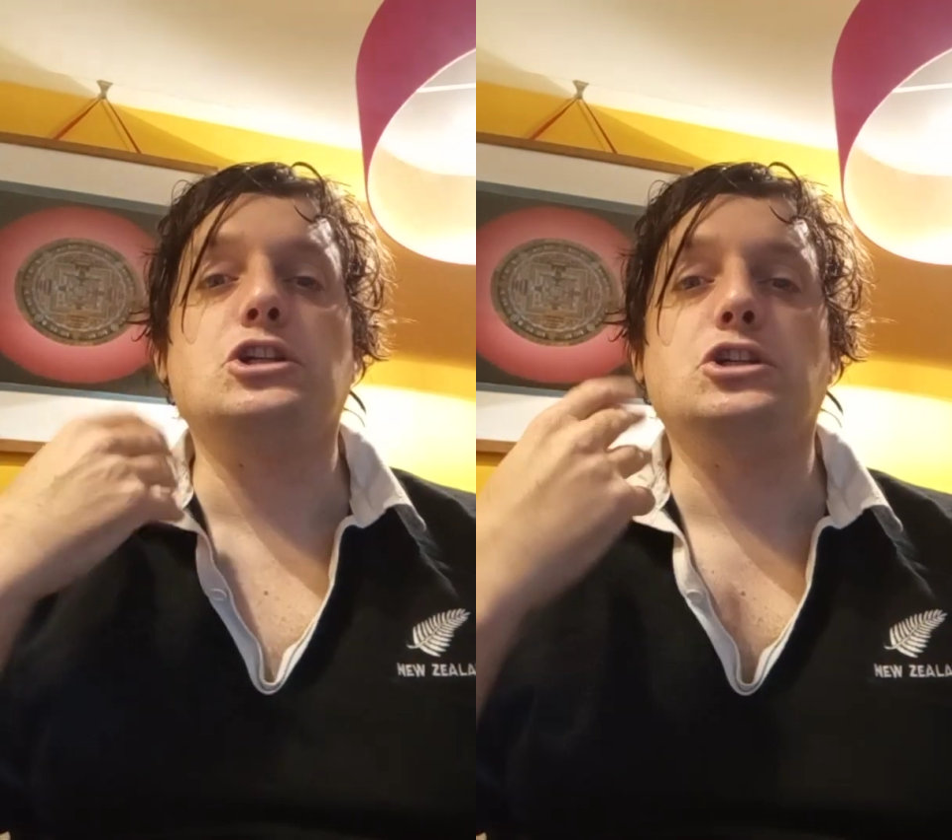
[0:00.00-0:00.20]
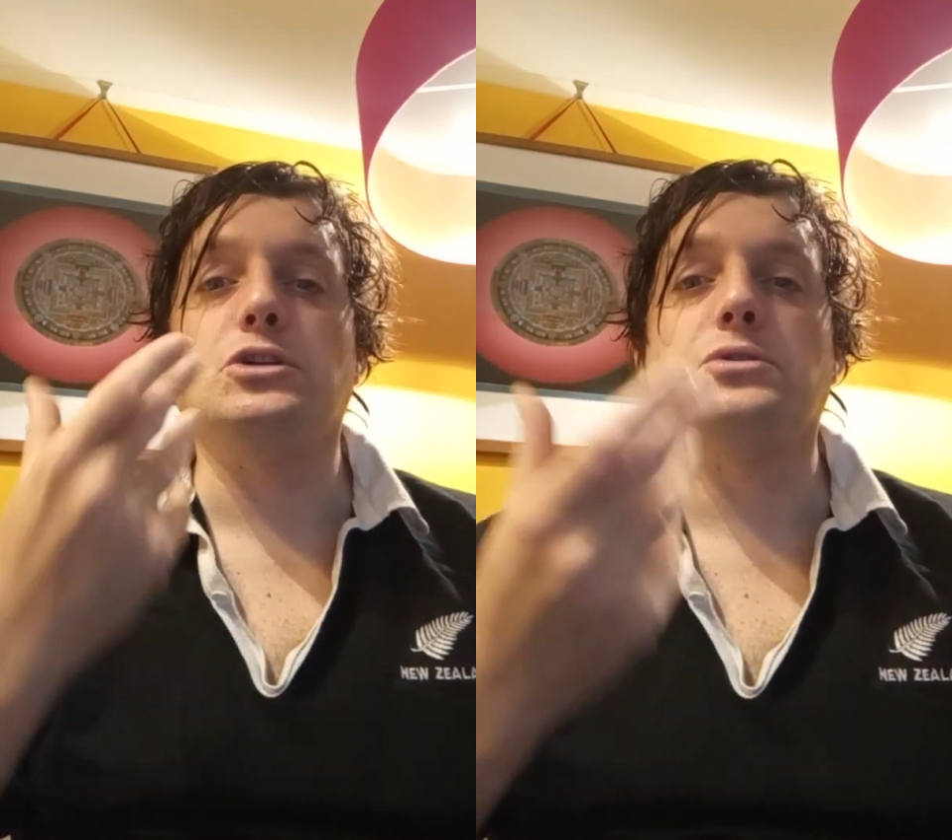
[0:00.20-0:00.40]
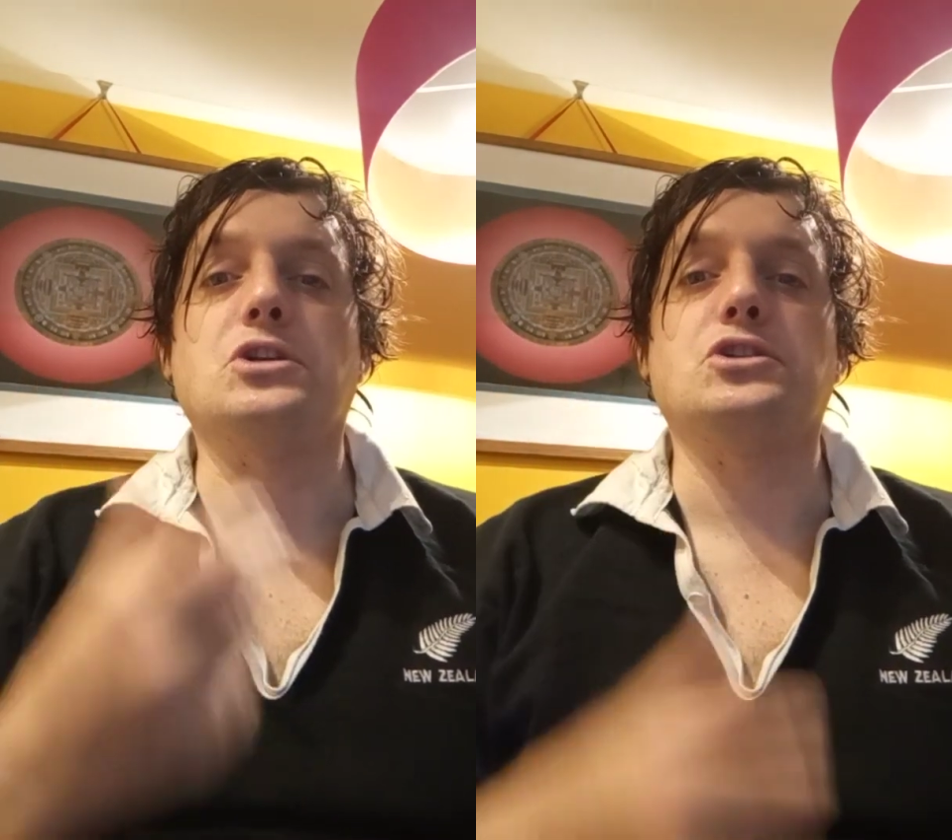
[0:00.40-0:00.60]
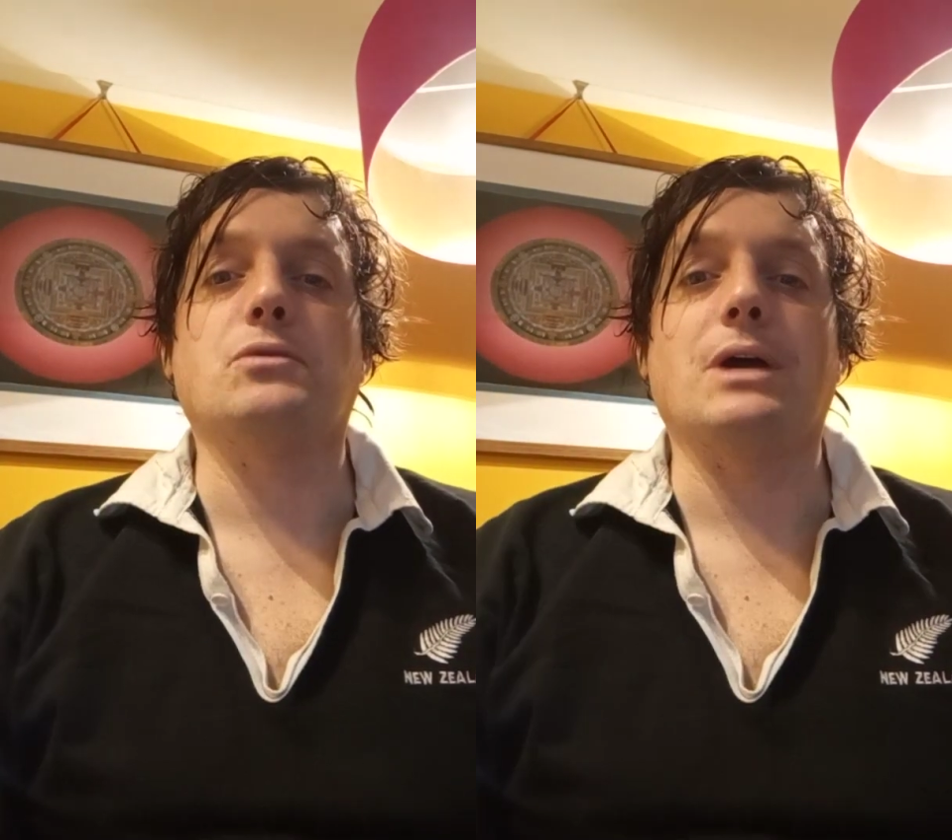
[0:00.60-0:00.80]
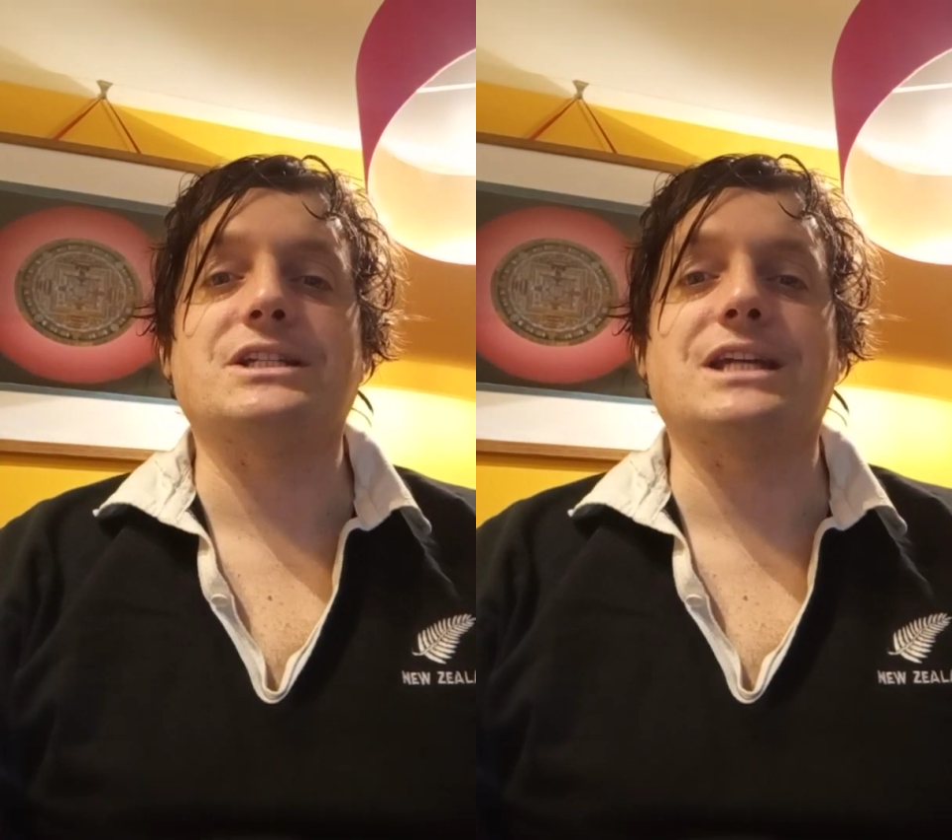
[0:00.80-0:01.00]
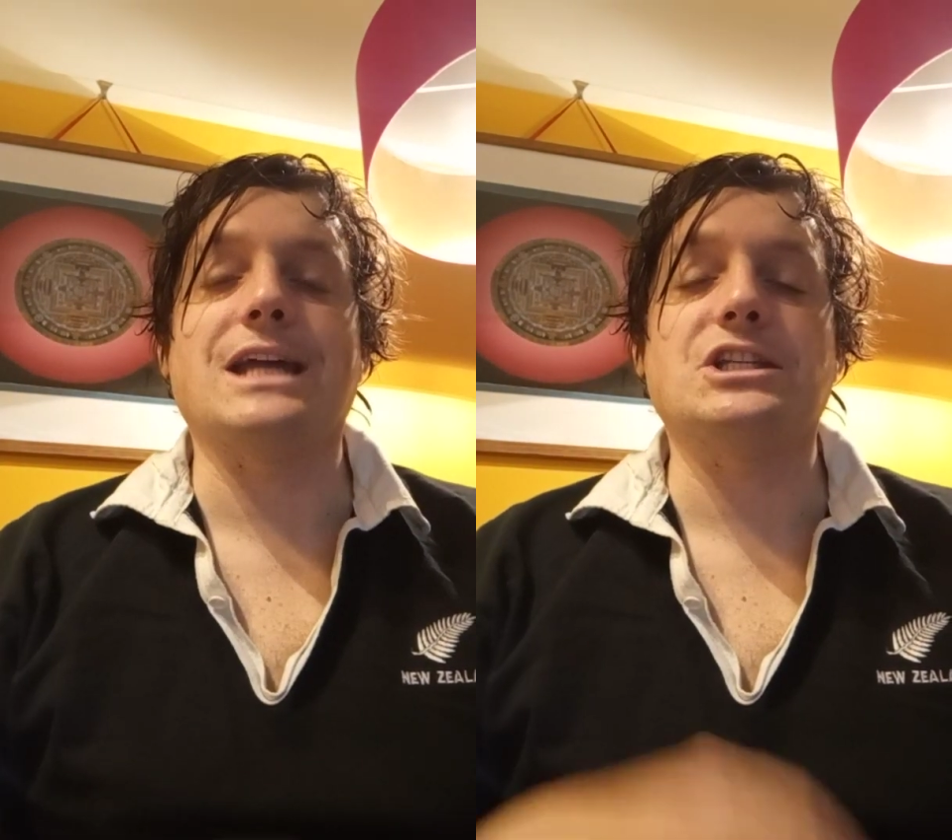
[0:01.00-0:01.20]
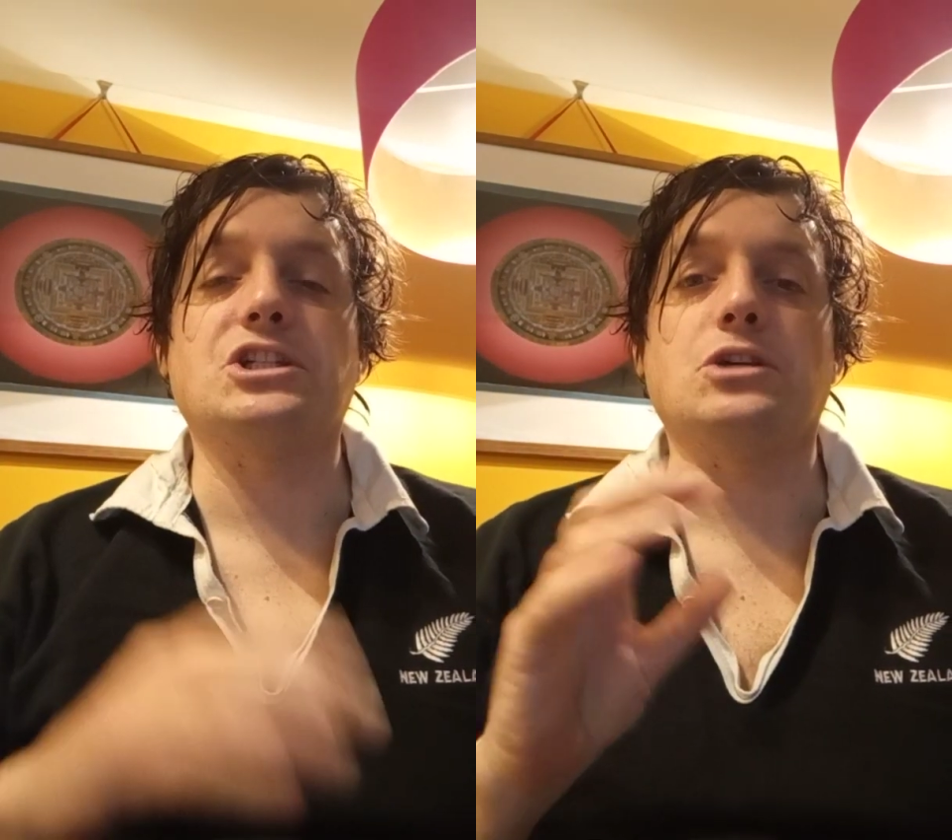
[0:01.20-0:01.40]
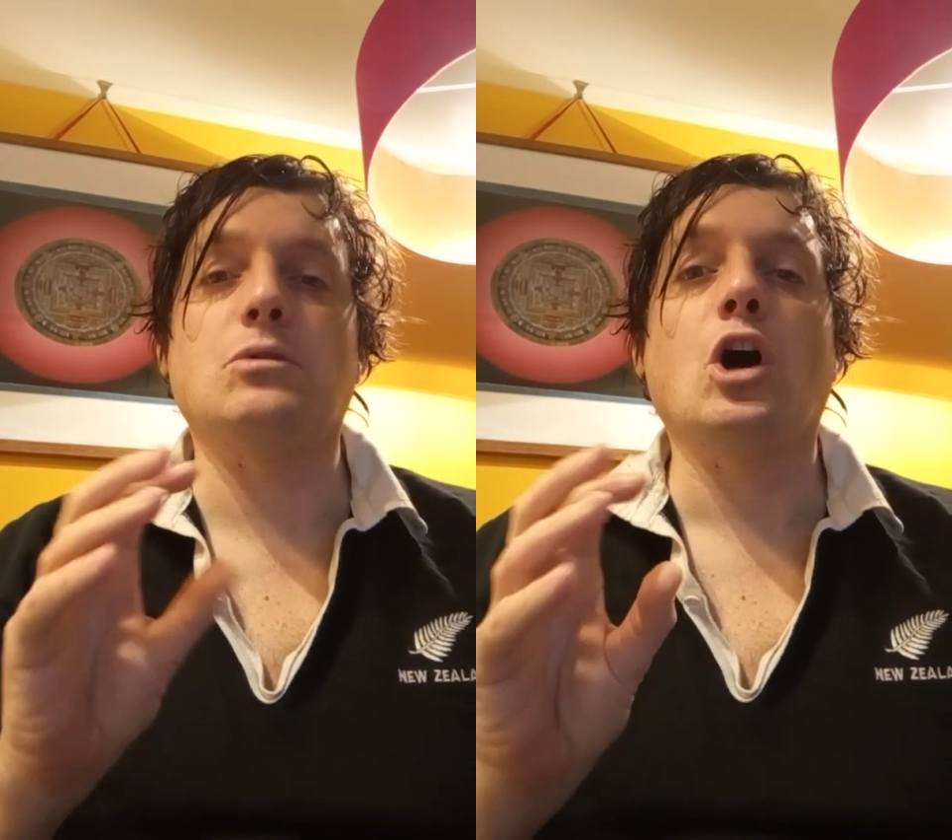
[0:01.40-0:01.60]
uses duress
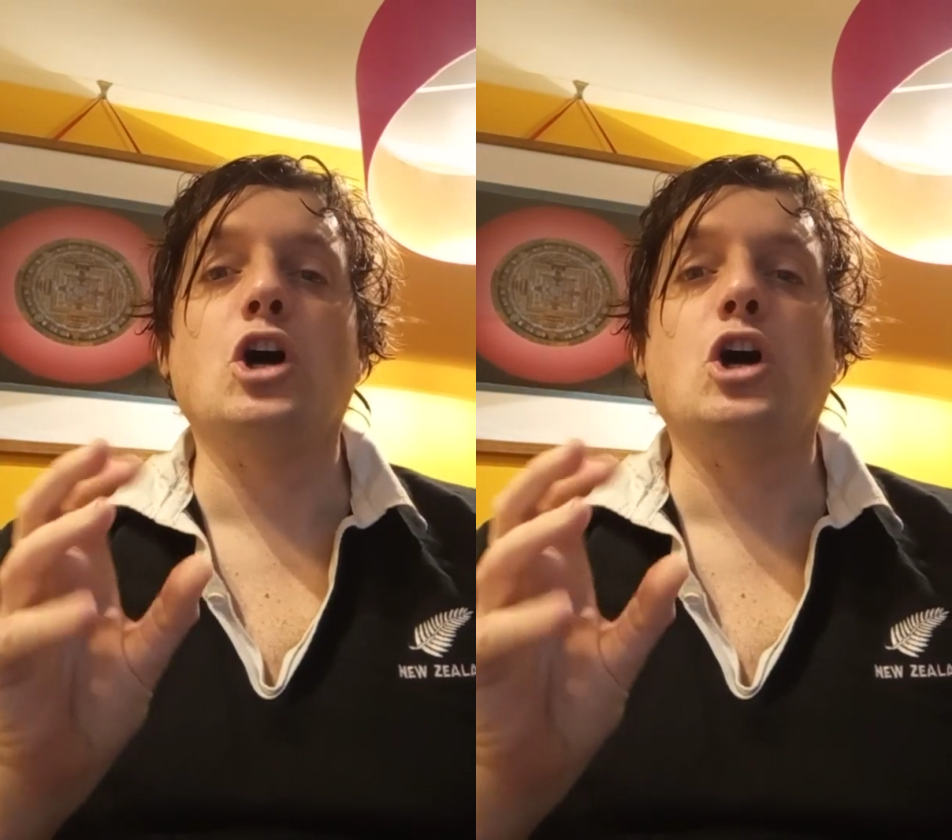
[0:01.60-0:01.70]
against you